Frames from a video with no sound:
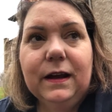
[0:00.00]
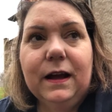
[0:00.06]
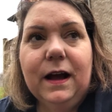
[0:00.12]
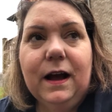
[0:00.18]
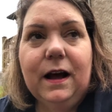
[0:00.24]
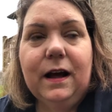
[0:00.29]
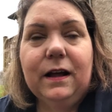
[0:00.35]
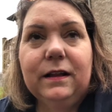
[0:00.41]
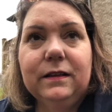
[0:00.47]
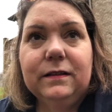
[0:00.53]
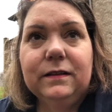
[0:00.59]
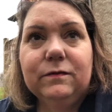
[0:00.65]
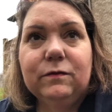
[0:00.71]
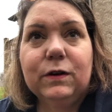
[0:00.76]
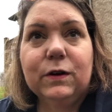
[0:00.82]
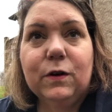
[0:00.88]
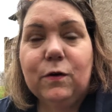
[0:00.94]
I'll
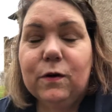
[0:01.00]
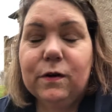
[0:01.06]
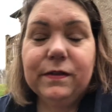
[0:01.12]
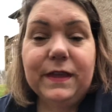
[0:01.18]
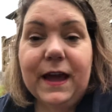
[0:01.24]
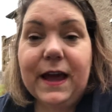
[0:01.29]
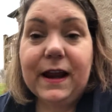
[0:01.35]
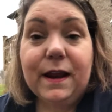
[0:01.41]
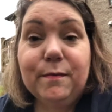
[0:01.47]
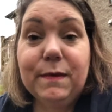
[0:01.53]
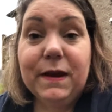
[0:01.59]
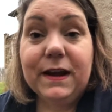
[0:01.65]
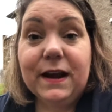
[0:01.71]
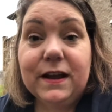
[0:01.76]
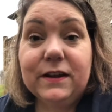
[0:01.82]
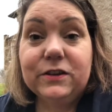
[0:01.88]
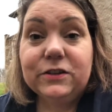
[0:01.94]
record that. I may
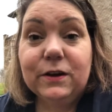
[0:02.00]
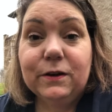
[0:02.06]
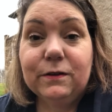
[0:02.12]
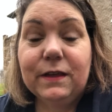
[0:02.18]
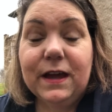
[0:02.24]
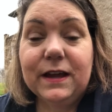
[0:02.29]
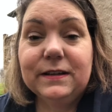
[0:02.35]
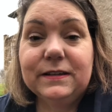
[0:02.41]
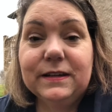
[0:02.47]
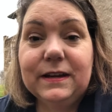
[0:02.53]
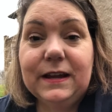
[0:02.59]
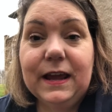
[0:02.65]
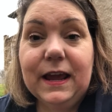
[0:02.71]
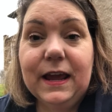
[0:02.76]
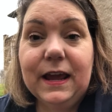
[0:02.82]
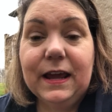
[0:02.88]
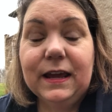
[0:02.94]
not show that
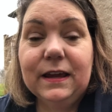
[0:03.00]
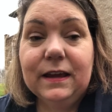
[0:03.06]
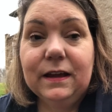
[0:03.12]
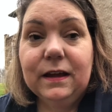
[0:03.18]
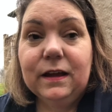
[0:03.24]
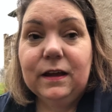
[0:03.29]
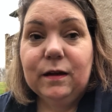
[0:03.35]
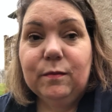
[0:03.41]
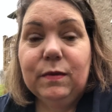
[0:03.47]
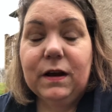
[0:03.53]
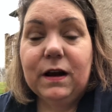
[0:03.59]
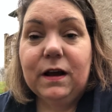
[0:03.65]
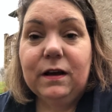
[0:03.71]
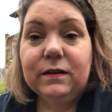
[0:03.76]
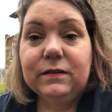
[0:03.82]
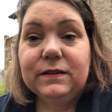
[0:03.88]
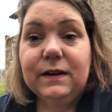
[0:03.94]
today, but
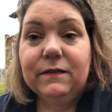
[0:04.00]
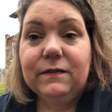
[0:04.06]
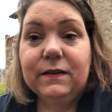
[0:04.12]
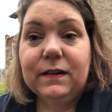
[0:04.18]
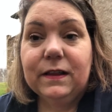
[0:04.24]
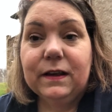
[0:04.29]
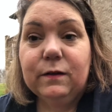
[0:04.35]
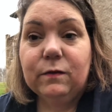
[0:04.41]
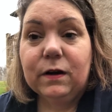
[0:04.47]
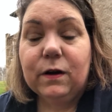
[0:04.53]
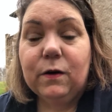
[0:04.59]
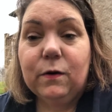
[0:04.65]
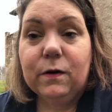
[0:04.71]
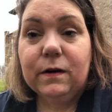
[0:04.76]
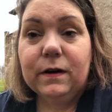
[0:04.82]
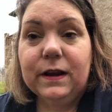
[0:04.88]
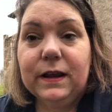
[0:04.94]
I'll definitely
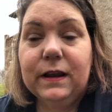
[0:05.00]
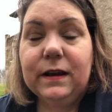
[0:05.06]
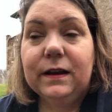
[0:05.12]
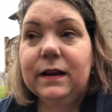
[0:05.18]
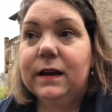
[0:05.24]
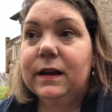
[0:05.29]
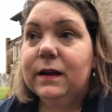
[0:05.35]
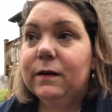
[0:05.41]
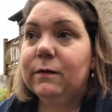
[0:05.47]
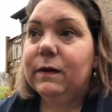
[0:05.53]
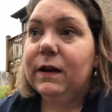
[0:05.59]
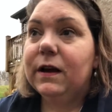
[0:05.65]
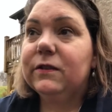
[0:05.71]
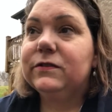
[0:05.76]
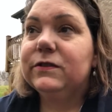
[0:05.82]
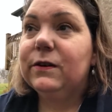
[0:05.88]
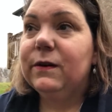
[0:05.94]
record it. We
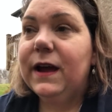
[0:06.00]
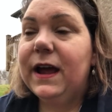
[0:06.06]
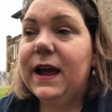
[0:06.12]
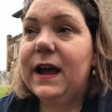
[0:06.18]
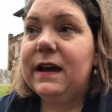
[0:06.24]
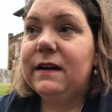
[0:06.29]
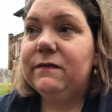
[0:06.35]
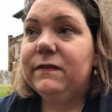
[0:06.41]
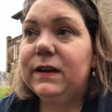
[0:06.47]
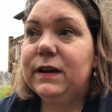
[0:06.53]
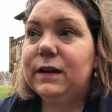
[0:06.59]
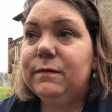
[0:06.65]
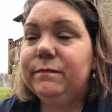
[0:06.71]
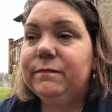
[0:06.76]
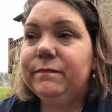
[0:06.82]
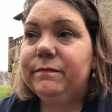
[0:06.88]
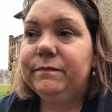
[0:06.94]
also have
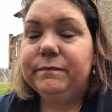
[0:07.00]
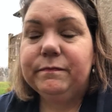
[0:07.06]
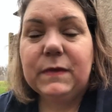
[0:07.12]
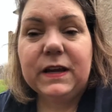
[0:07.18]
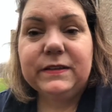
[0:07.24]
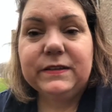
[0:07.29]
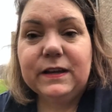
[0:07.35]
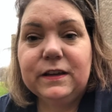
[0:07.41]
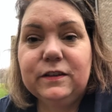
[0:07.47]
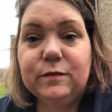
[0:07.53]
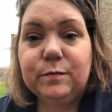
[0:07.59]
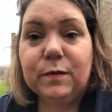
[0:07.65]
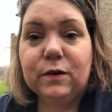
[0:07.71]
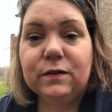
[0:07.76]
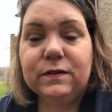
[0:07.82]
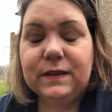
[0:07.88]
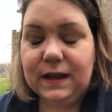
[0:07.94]
my son's
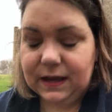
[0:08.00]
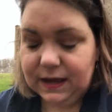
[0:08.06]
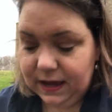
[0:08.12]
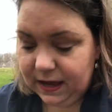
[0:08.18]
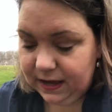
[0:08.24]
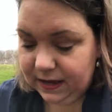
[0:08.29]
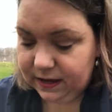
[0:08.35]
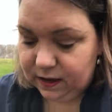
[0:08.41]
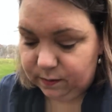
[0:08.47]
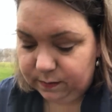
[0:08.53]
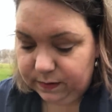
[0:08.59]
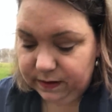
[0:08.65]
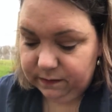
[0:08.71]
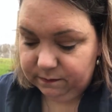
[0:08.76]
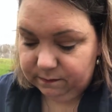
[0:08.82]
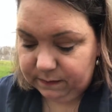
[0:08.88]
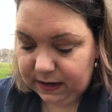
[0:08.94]
birthday cake. I'll
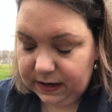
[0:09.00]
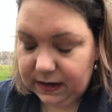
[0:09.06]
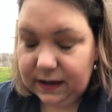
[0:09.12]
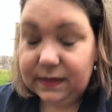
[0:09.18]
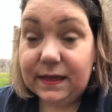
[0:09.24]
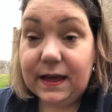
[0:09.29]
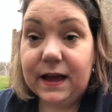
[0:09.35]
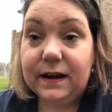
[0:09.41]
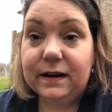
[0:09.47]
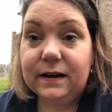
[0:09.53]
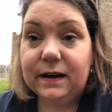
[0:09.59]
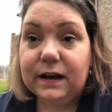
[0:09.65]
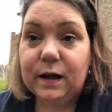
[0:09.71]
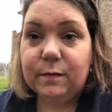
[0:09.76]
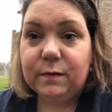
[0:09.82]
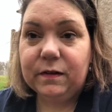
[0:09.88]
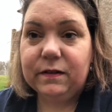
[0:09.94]
be making that in a
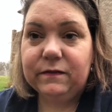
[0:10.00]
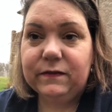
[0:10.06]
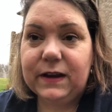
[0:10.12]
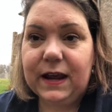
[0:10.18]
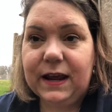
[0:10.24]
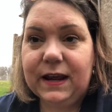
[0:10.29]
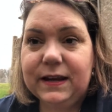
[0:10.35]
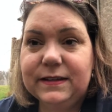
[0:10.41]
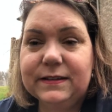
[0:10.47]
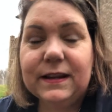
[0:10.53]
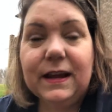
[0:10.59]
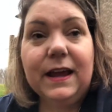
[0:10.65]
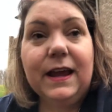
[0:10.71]
couple of days.